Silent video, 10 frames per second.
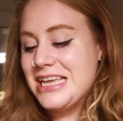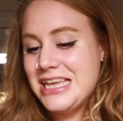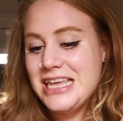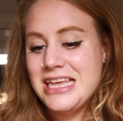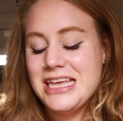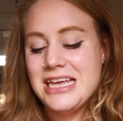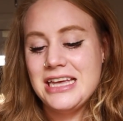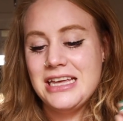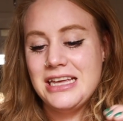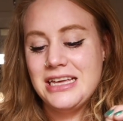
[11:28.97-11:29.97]
He
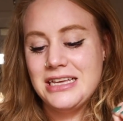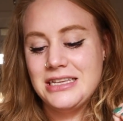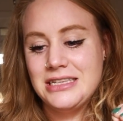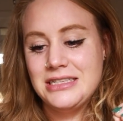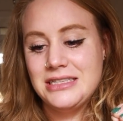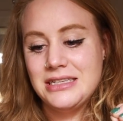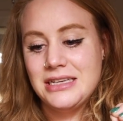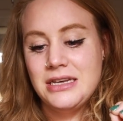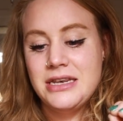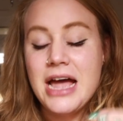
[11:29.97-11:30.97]
is
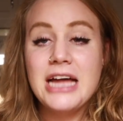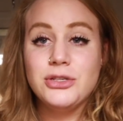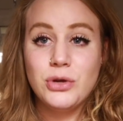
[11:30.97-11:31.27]
not